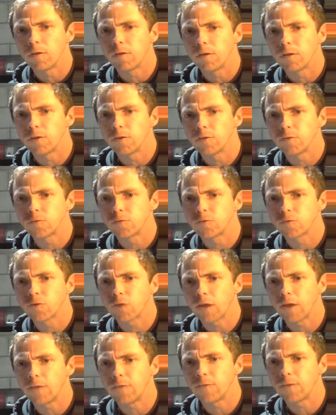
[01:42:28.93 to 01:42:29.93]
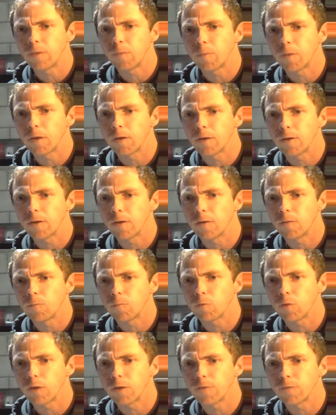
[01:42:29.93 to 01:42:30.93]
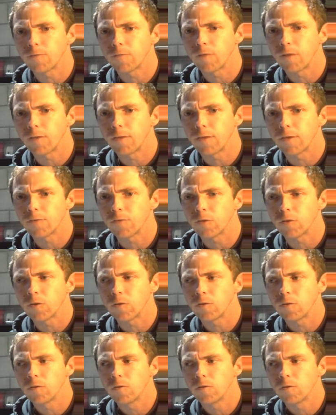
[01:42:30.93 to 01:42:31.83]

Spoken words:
this crazy amount of price right there. So